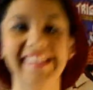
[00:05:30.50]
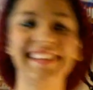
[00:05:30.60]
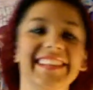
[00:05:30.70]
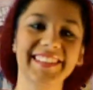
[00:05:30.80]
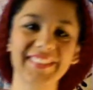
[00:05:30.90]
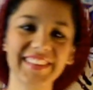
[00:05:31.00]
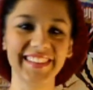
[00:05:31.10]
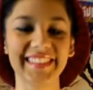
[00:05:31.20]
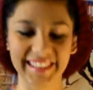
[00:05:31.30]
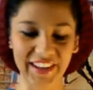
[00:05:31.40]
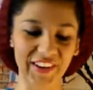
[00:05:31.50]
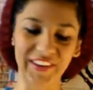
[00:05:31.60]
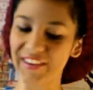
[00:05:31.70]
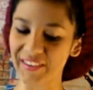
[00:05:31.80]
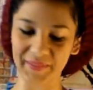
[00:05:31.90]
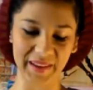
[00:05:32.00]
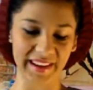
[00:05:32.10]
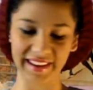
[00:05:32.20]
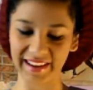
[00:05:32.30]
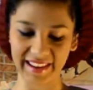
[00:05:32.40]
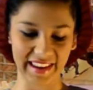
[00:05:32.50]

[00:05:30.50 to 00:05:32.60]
these ones, oh man,